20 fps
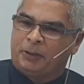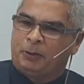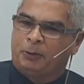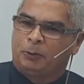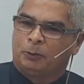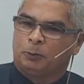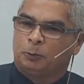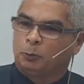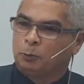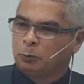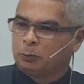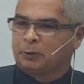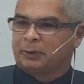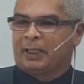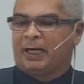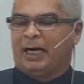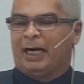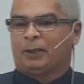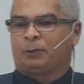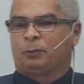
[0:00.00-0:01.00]
was completely
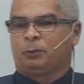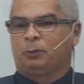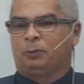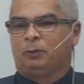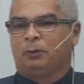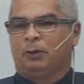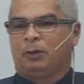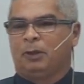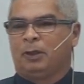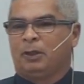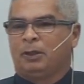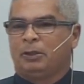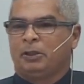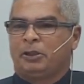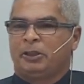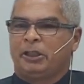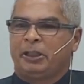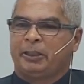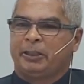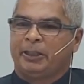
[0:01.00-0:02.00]
different than the
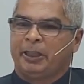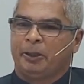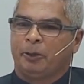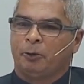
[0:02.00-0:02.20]
way